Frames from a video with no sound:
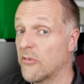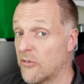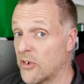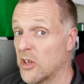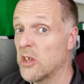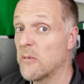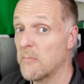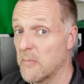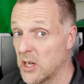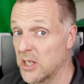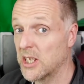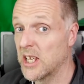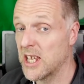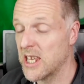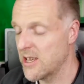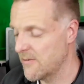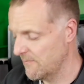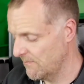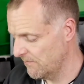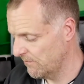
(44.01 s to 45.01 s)
for the
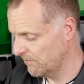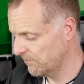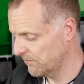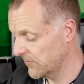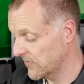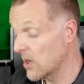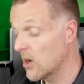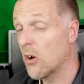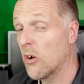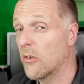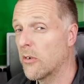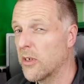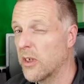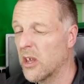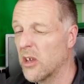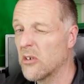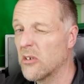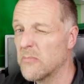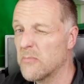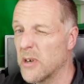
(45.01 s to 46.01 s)
money. I
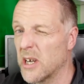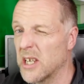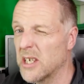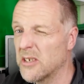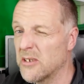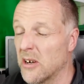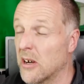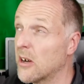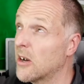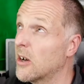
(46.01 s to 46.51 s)
think I paid